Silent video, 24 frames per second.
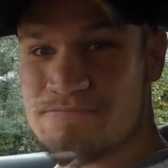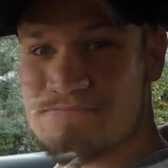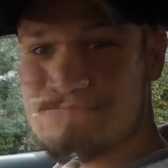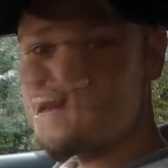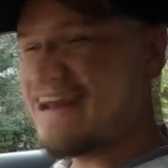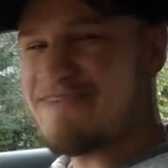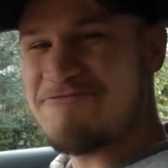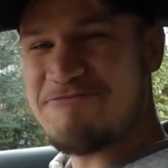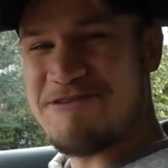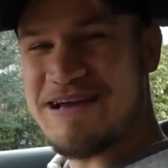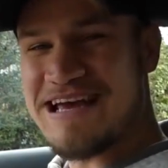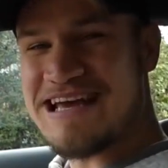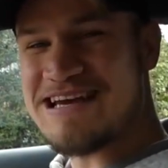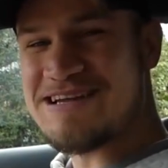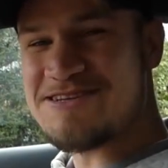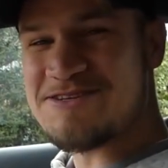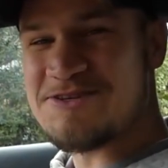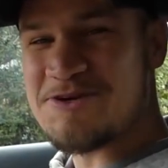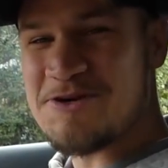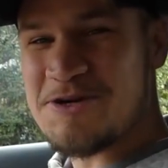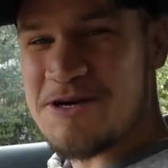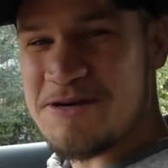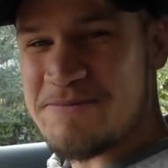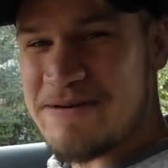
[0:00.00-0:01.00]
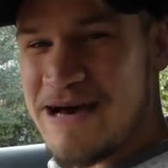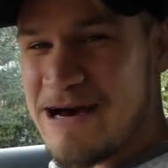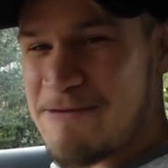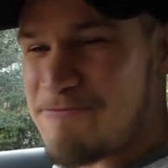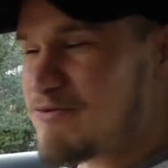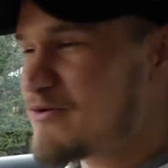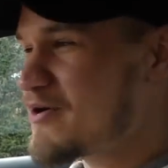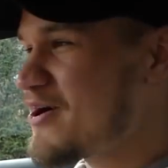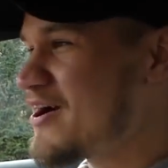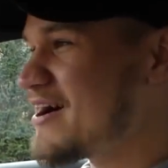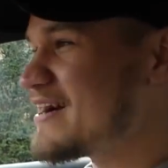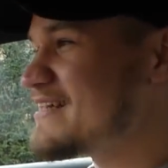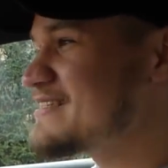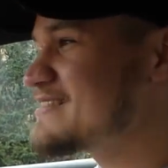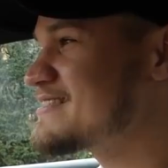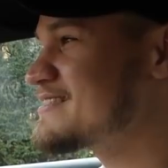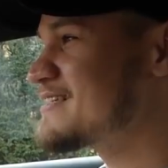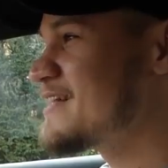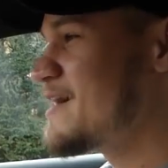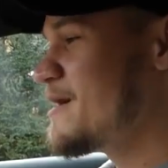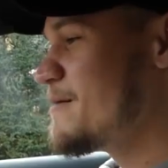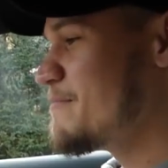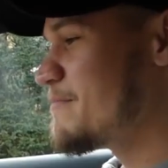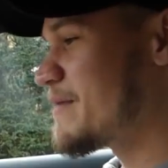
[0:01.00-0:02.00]
And if we're gonna talk about
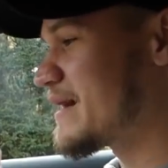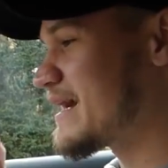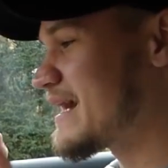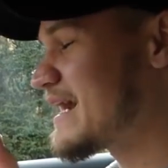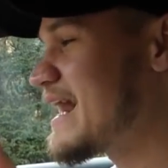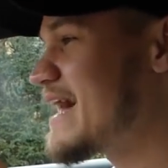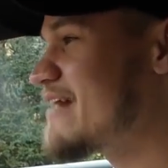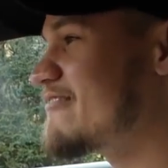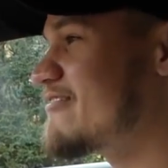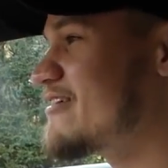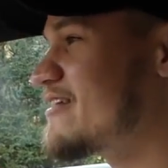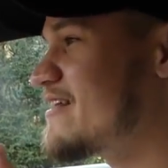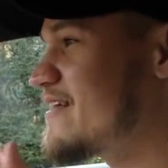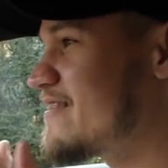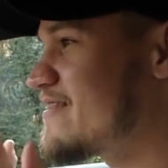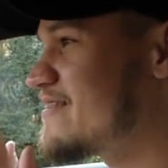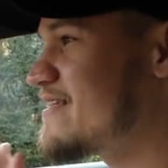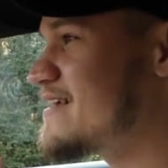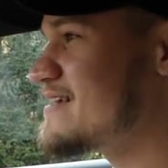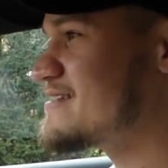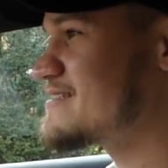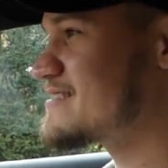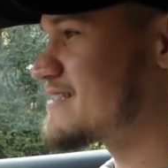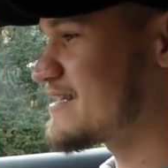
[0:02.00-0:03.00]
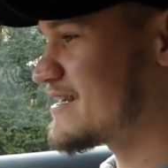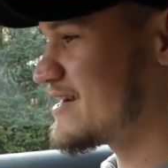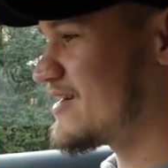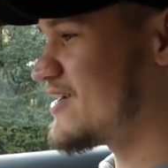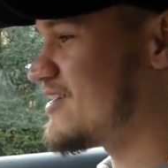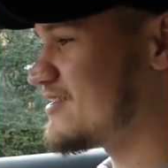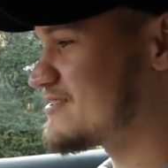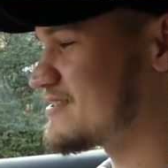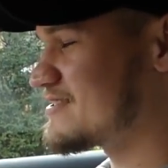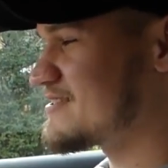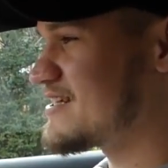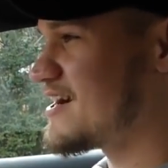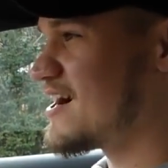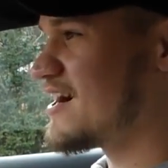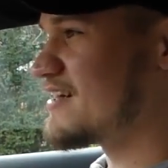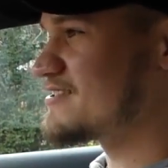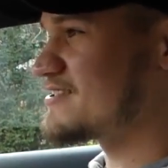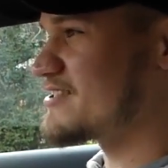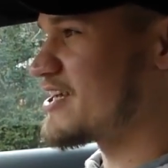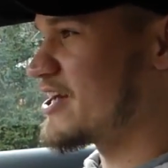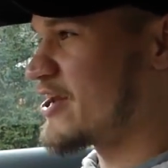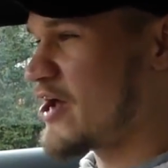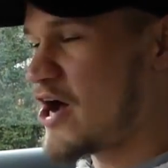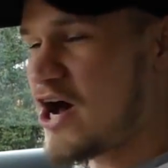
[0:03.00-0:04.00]
price, McLaren, this car
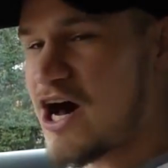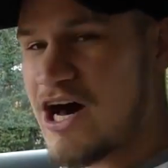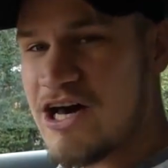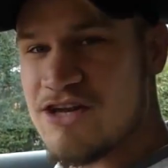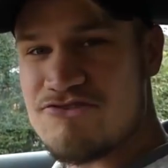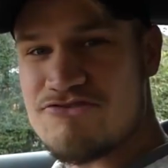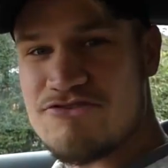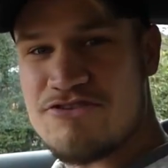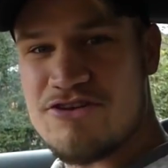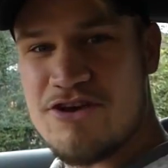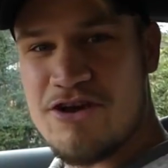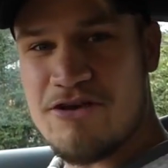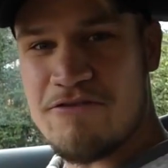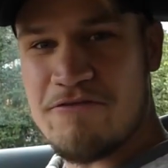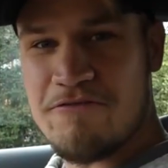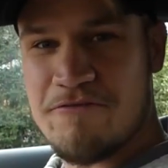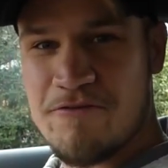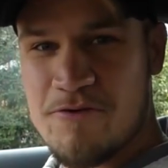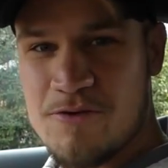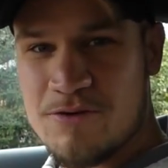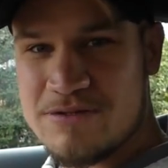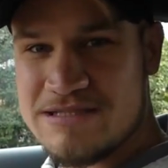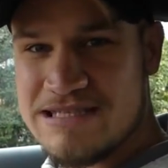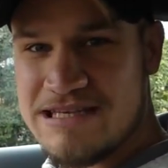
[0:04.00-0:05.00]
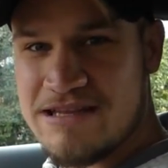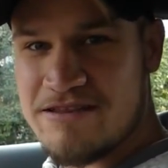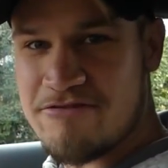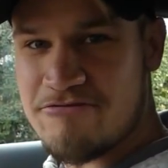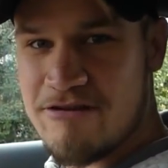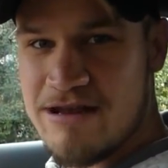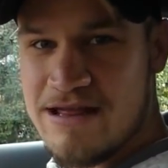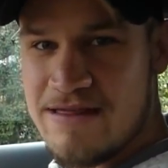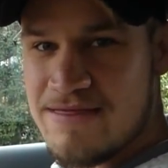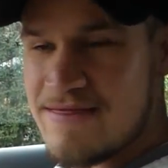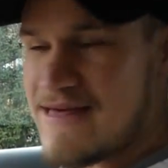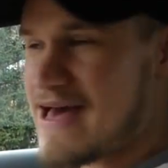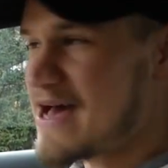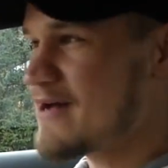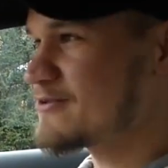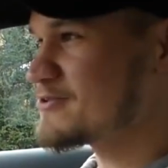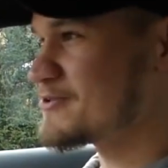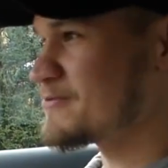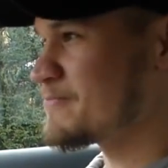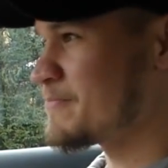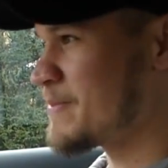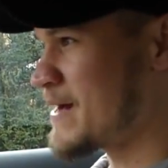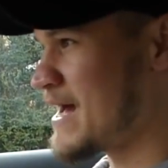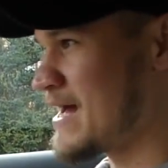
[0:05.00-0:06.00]
starts at
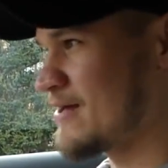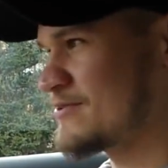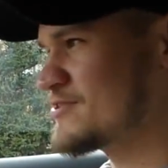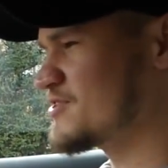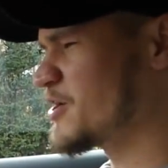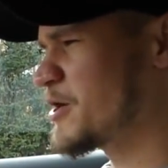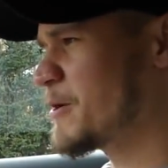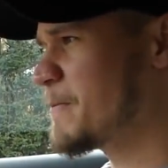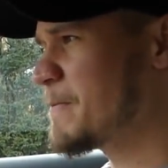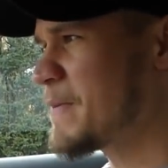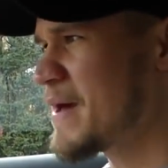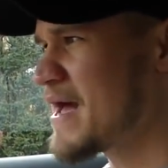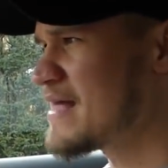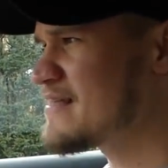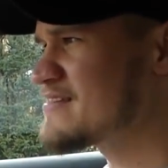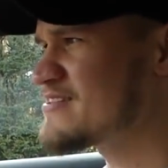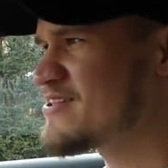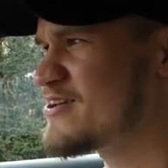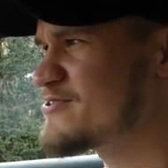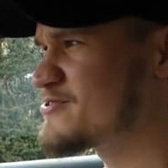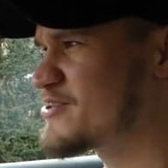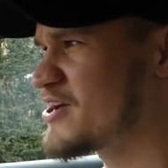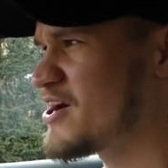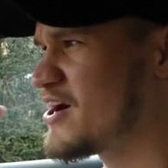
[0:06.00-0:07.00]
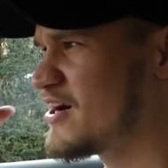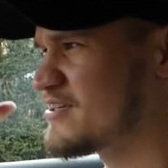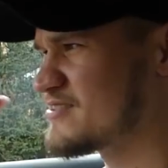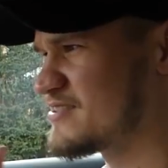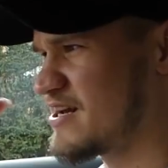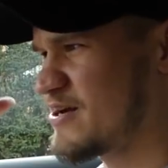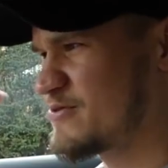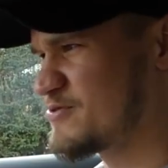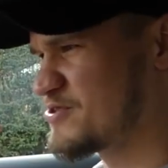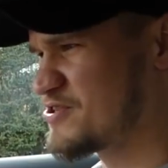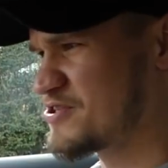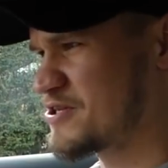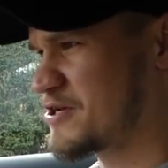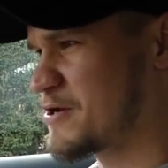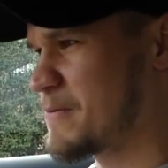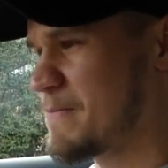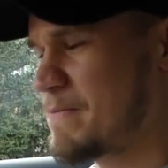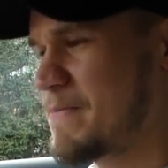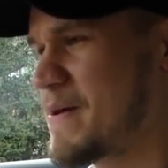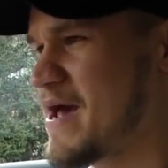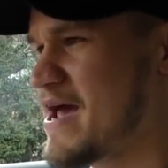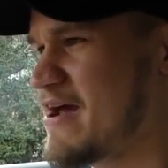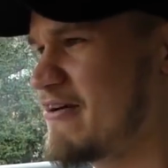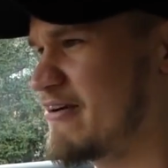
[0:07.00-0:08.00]
£143,000. So compared to those cars that I was just
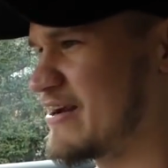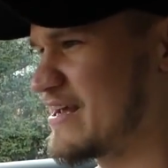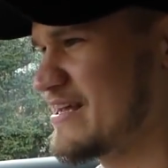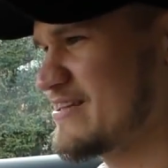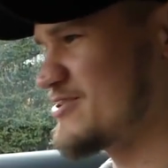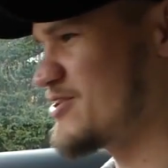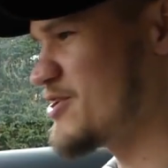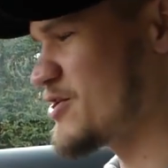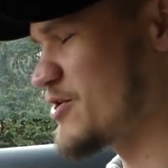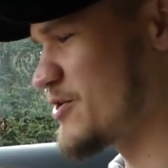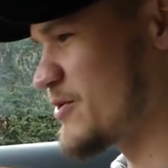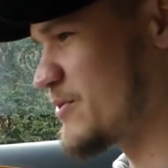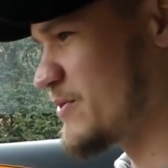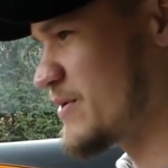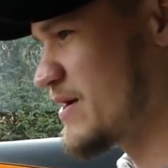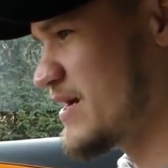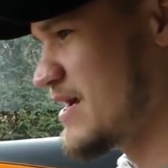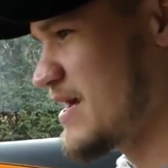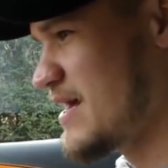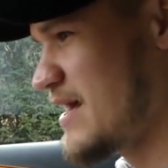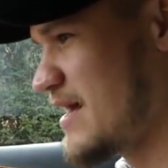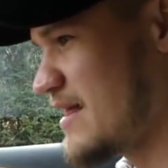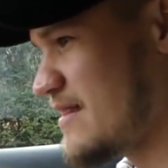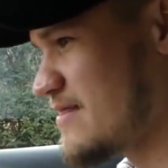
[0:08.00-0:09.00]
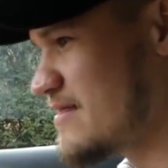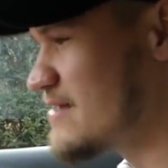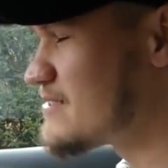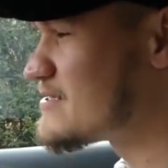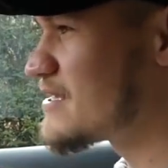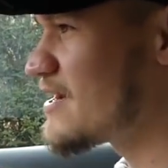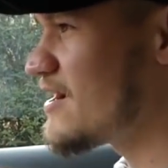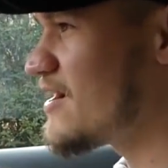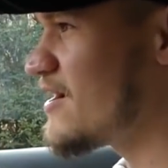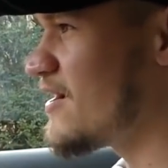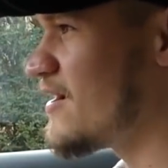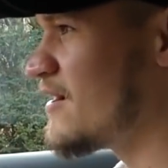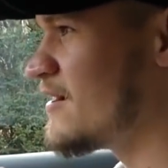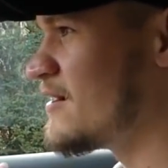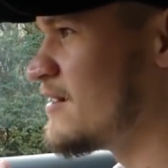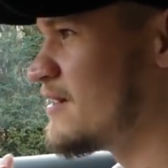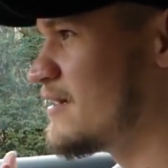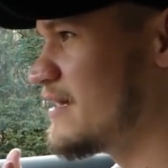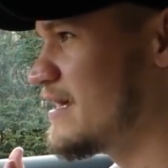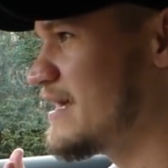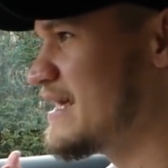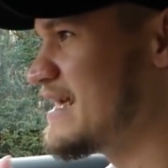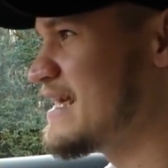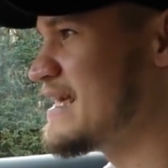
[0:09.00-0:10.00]
comparing it to, this car
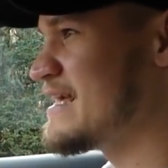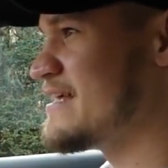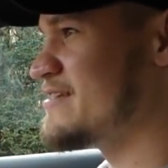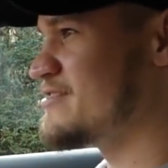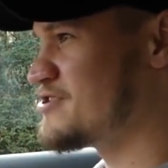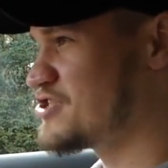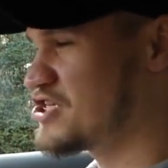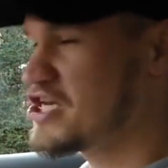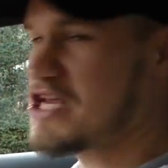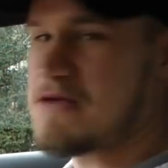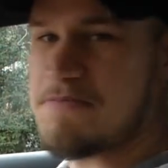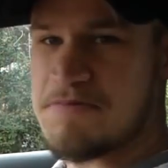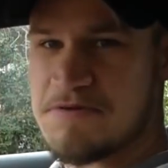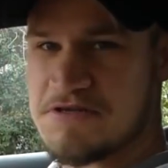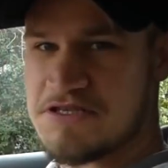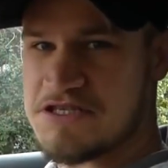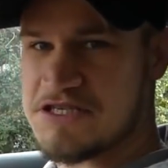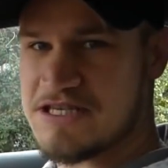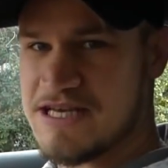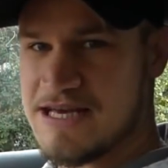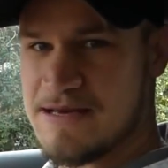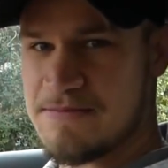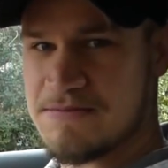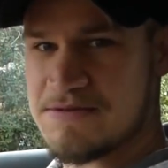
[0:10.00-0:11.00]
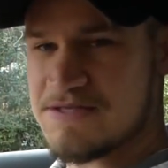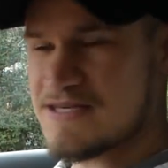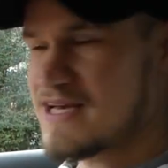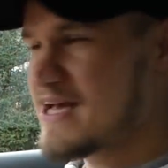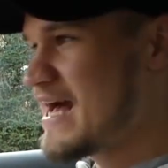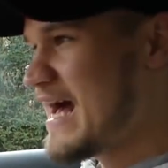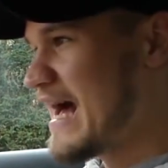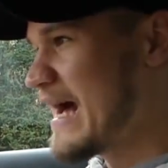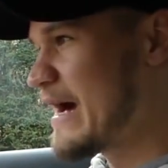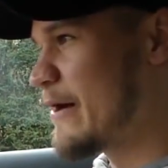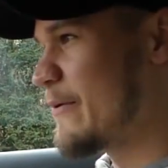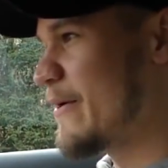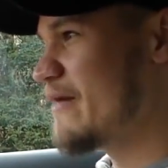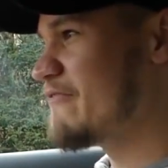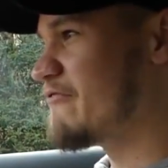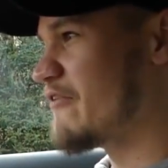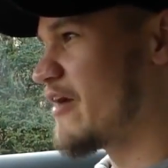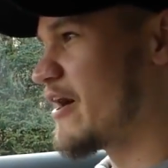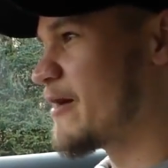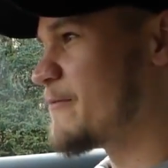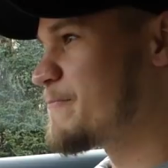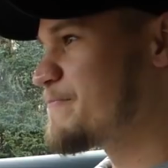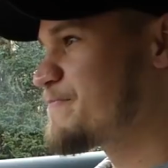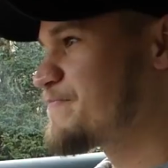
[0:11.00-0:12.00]
is cheap as chips.
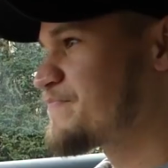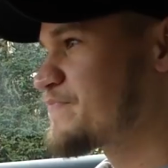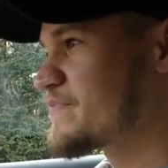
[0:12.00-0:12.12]
However,